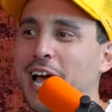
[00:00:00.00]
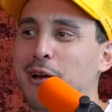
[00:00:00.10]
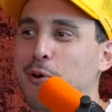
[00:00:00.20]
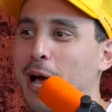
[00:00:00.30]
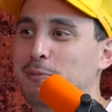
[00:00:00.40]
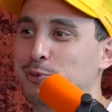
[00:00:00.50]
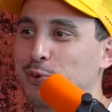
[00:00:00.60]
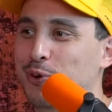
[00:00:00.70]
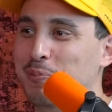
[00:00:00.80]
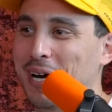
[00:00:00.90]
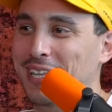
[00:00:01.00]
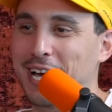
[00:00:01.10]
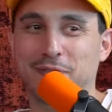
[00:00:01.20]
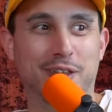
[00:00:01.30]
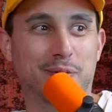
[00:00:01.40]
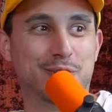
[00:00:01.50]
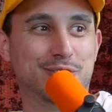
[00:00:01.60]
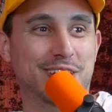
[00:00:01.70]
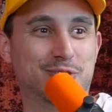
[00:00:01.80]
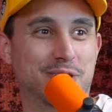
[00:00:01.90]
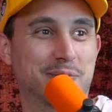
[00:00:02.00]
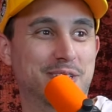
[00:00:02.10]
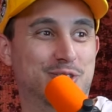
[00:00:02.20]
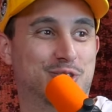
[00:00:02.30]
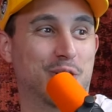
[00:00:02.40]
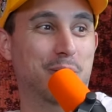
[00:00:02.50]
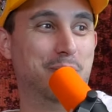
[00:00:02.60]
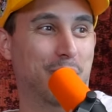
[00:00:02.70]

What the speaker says: of Ayyrabs ruined my life. They treated me so